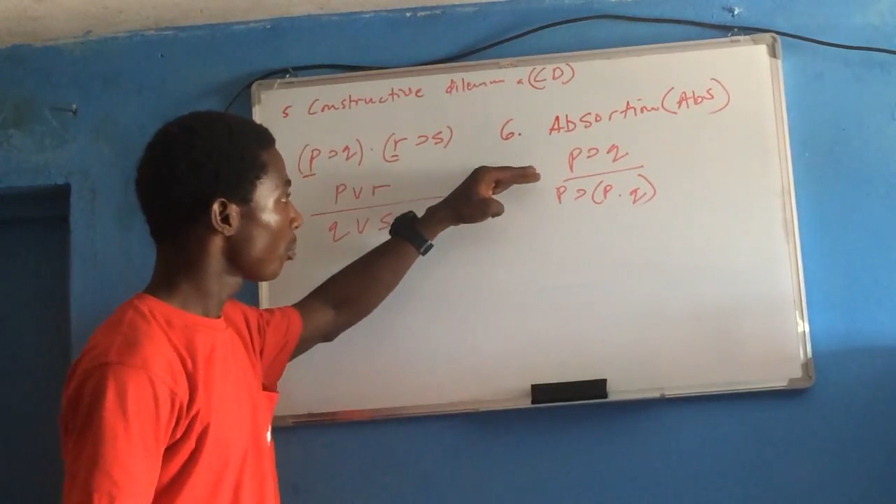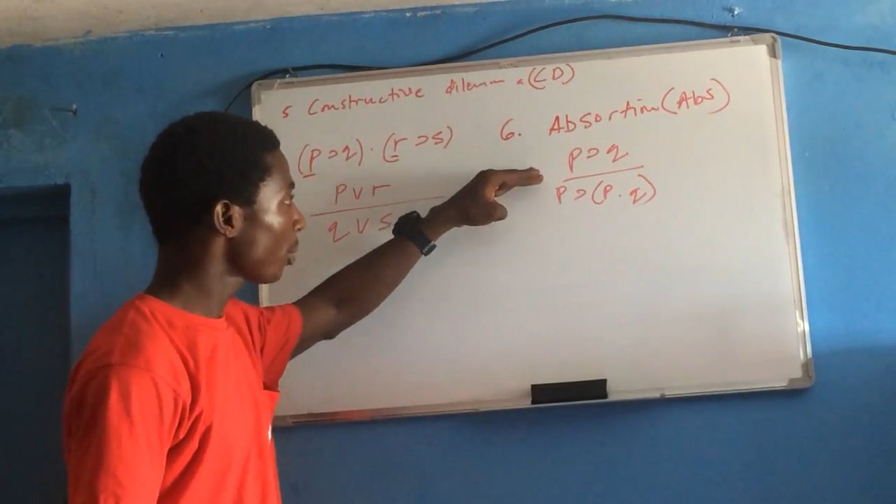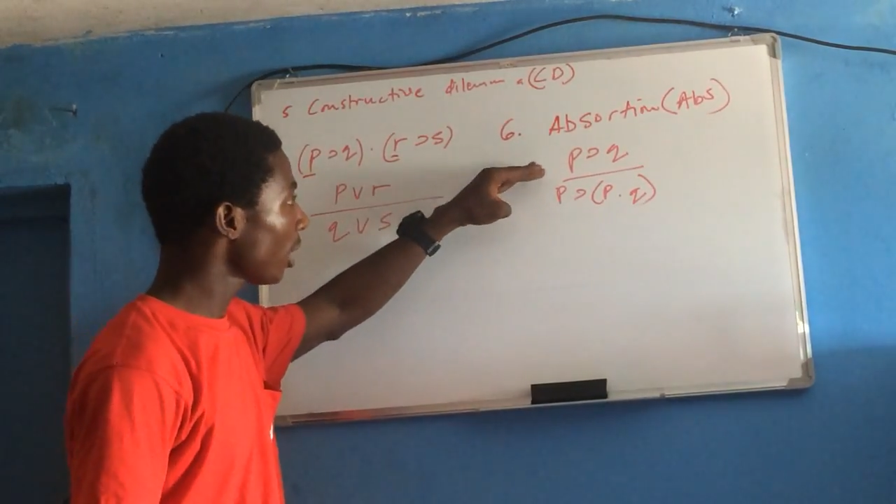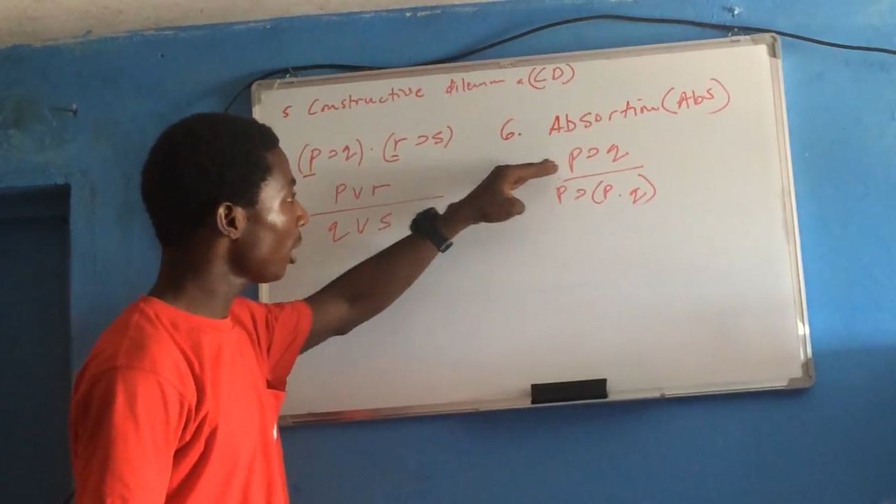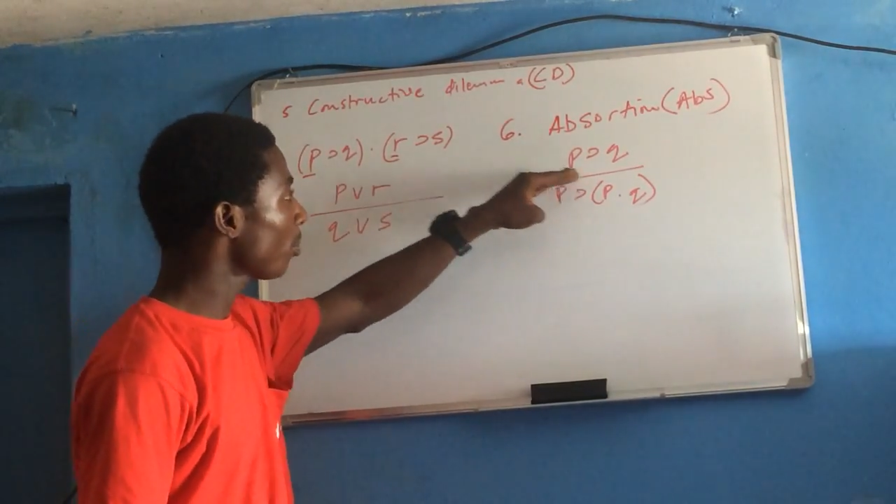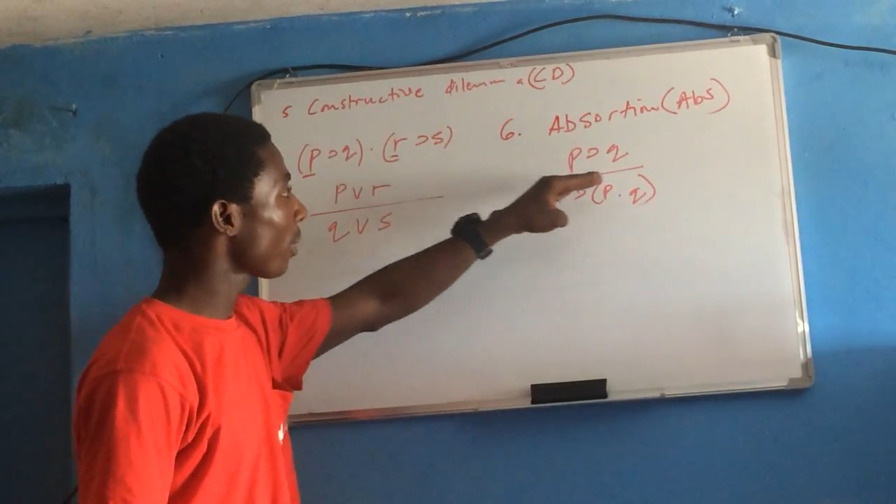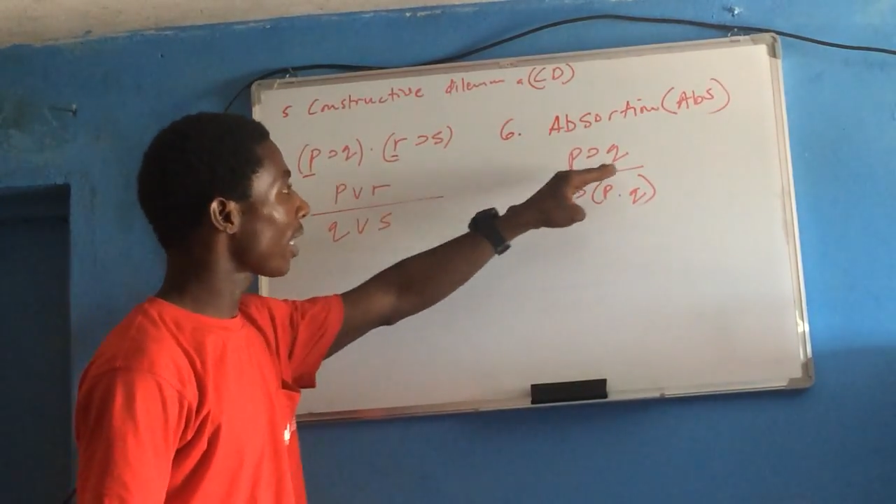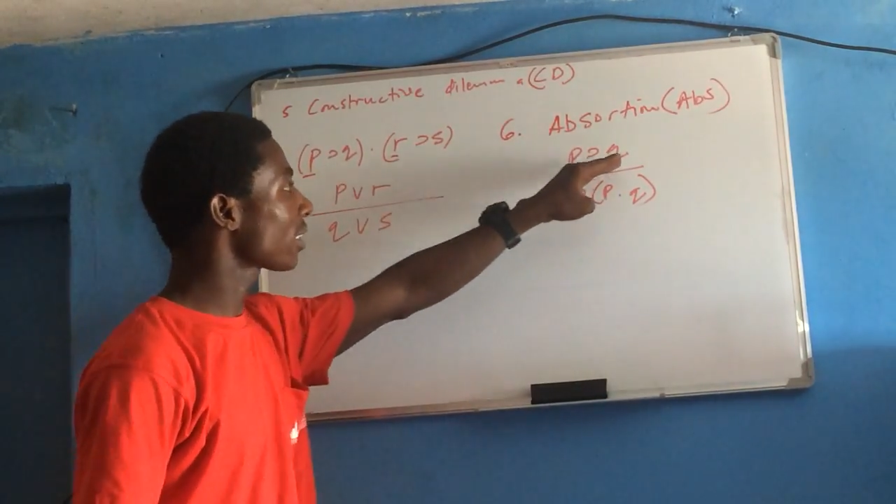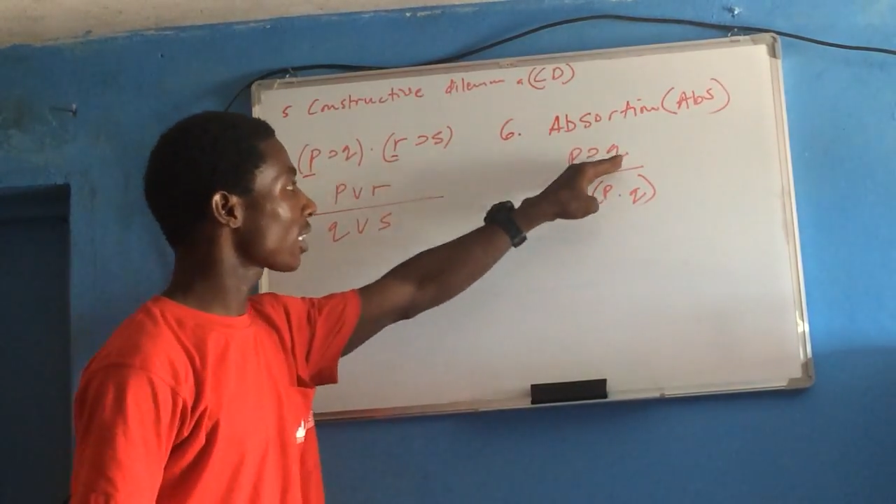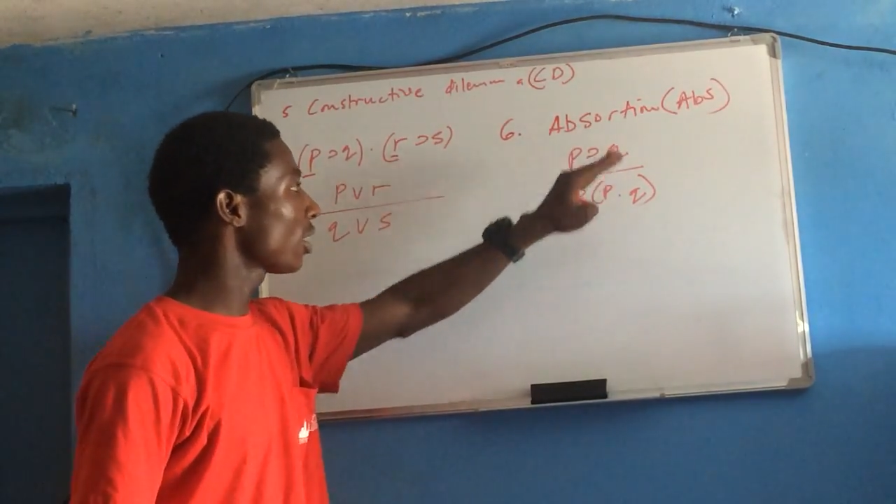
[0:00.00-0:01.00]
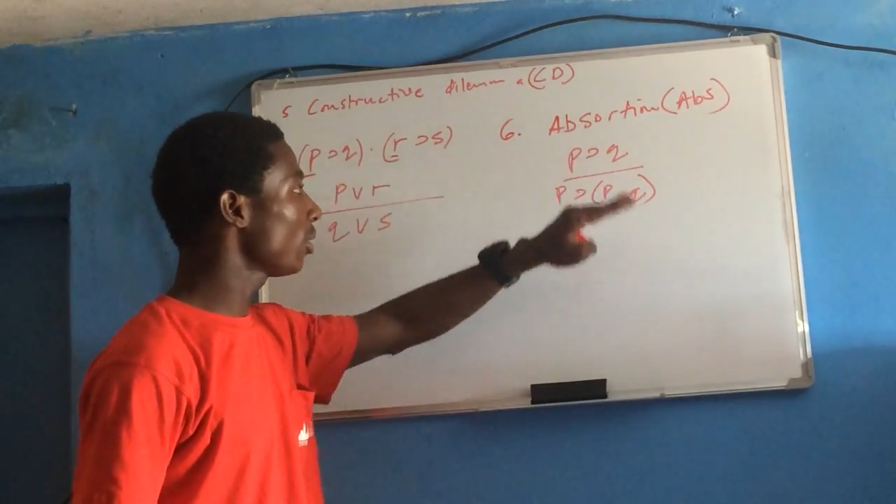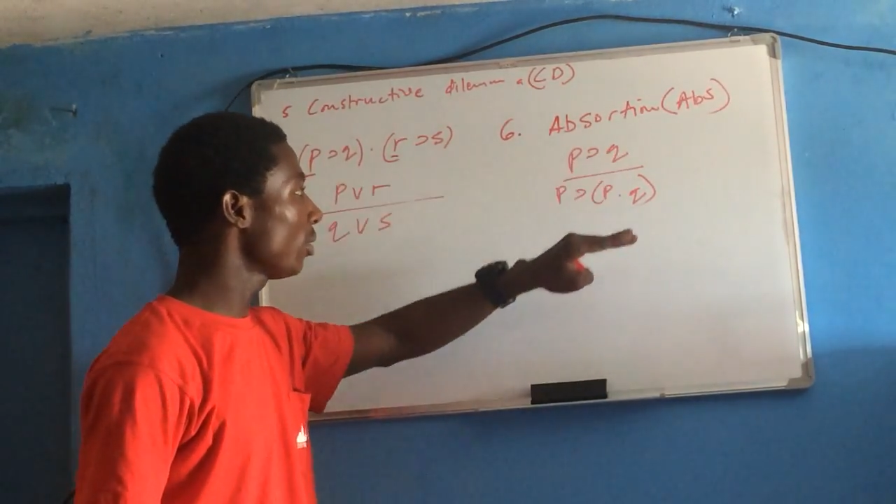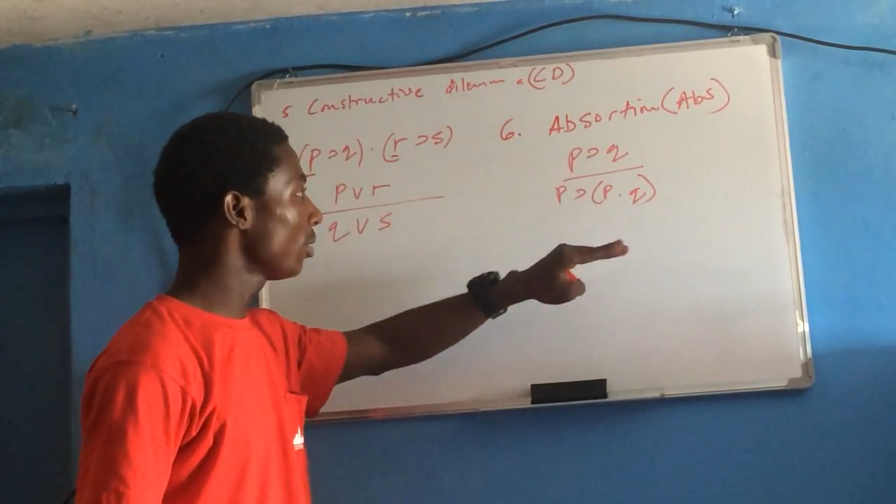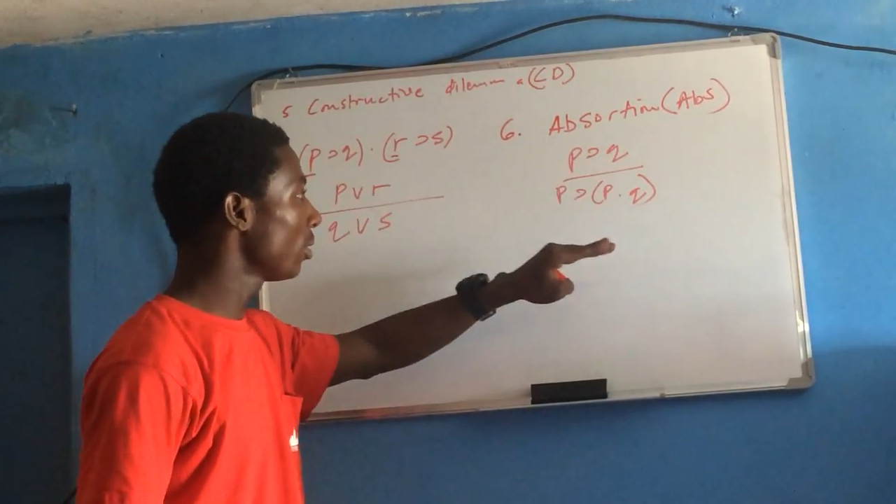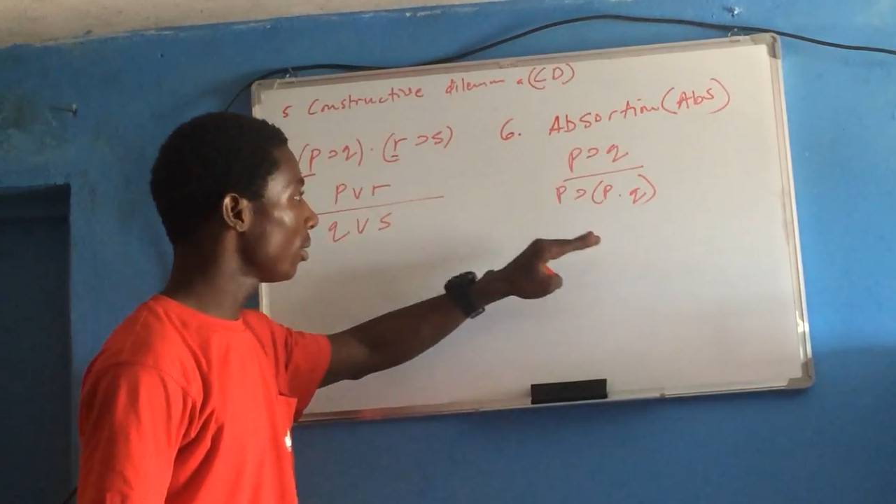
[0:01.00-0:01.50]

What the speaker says: P implies Q.